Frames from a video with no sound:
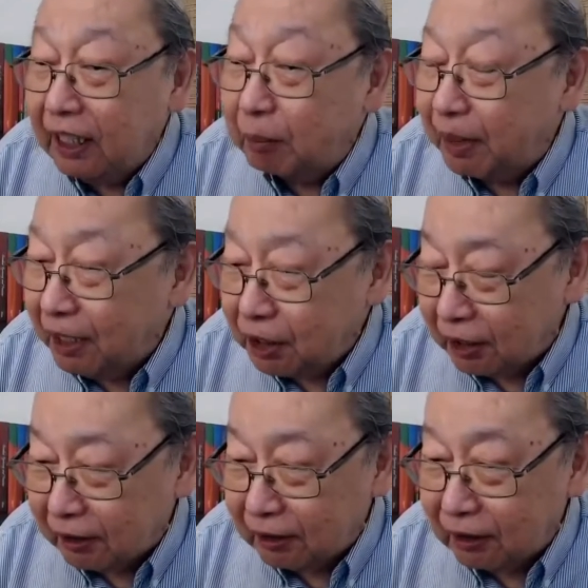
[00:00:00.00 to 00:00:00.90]
the
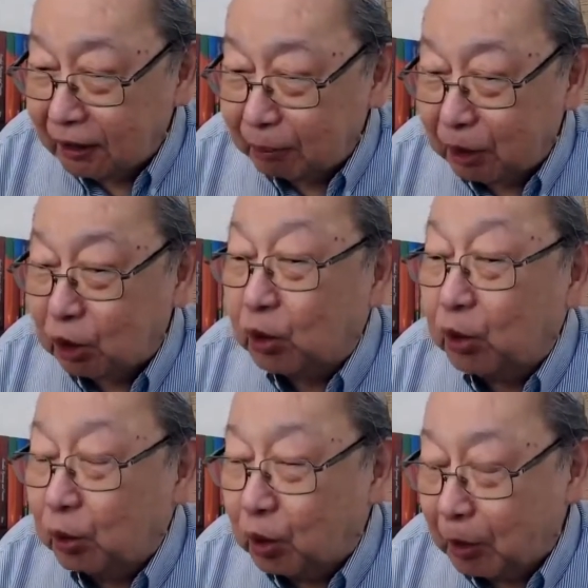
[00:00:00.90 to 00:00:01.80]
patient, but to
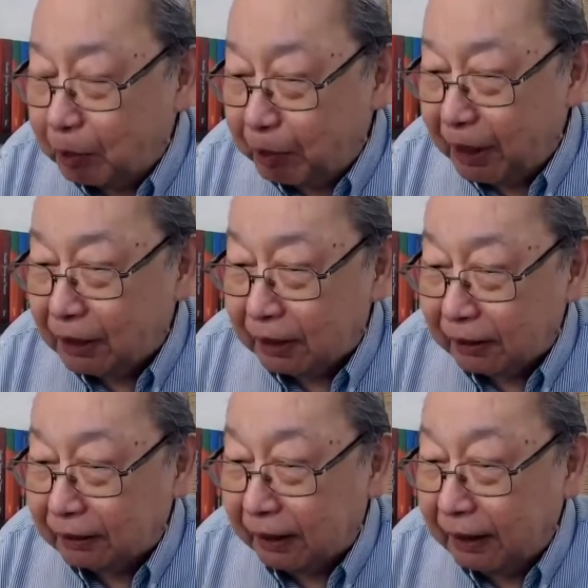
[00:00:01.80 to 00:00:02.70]
cure the patient.
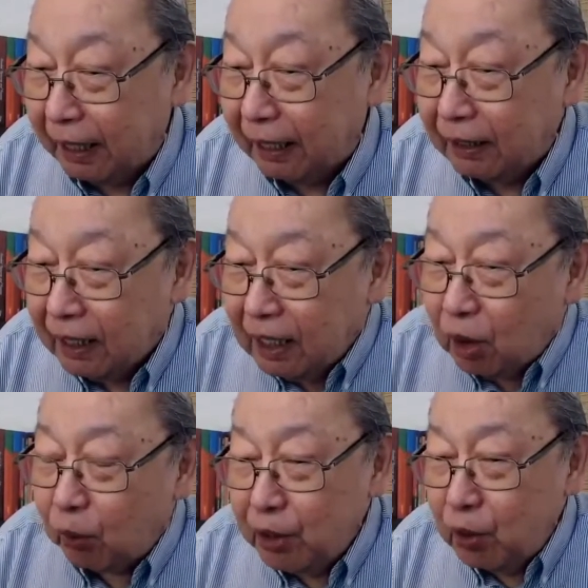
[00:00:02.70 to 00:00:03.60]
And then
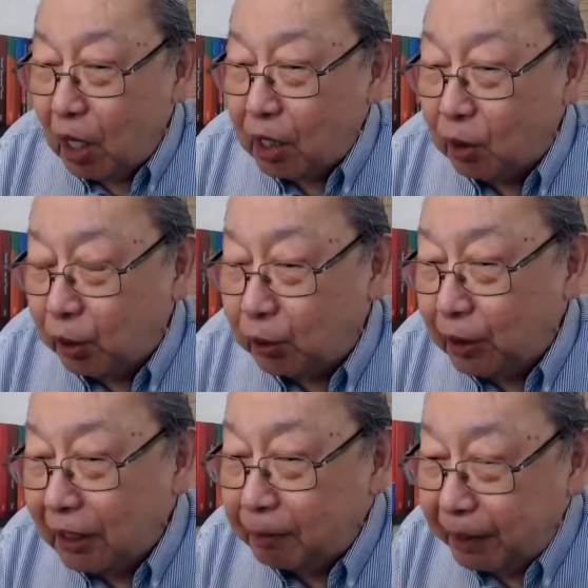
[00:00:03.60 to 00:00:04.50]
when you are
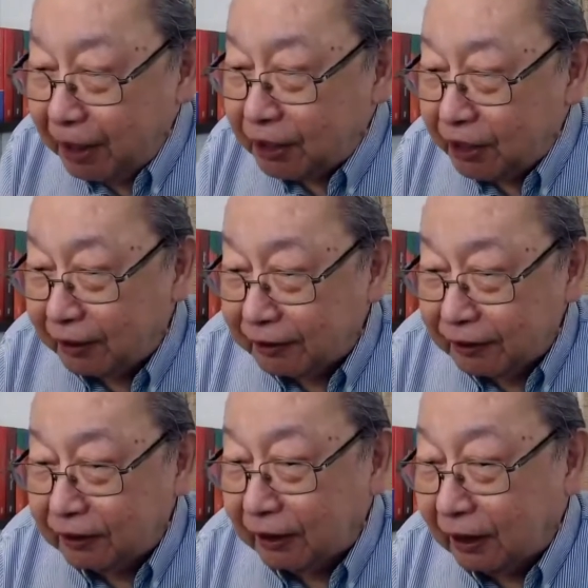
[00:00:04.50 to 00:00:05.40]
curing a patient,
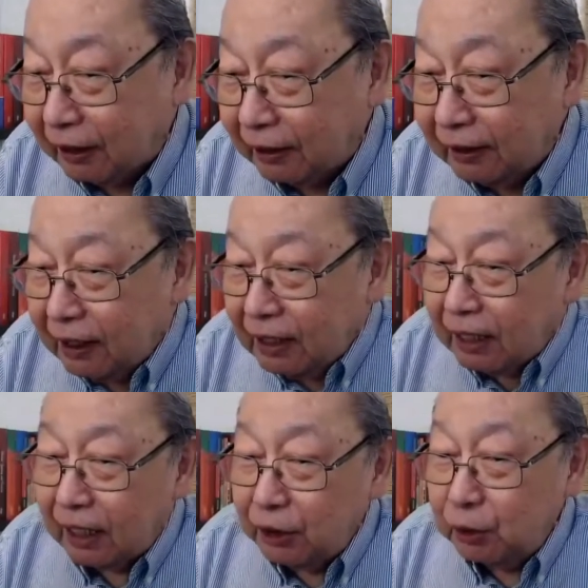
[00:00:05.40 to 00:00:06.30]

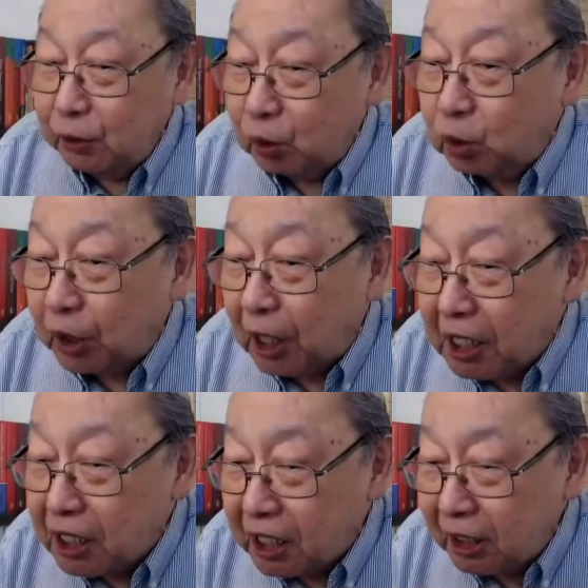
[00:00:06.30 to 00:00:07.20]
you don't
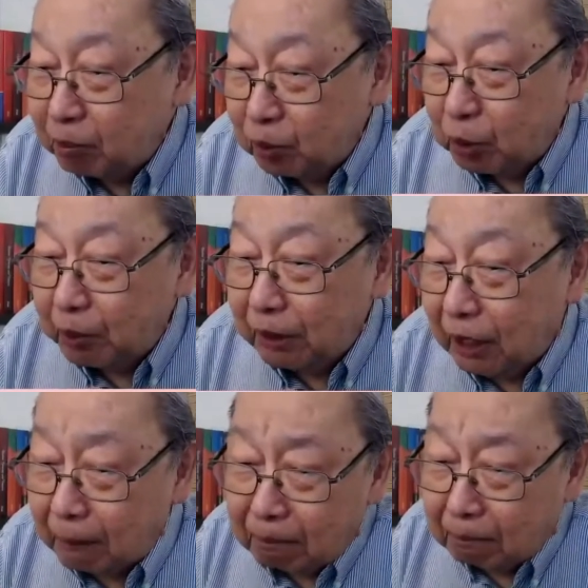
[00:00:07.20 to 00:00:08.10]
rush him to
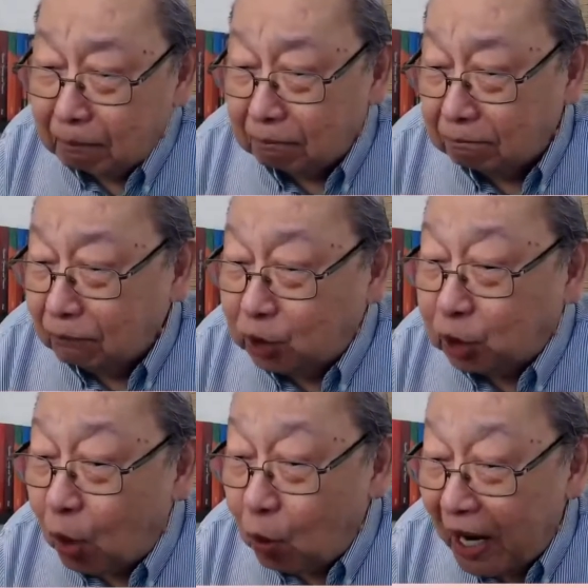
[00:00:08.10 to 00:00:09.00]
become
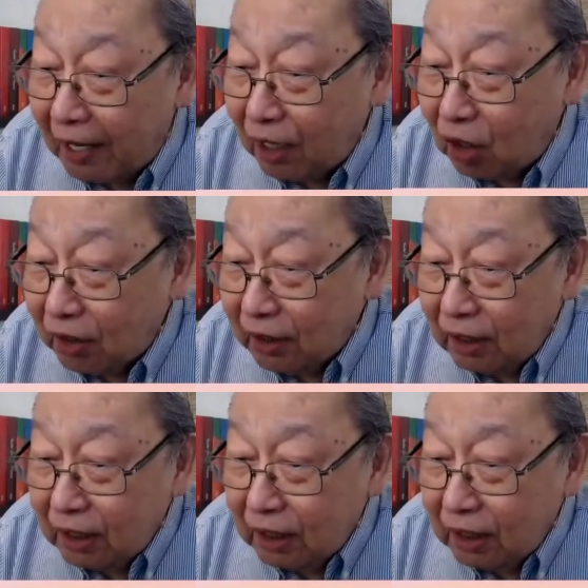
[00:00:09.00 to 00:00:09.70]
so well.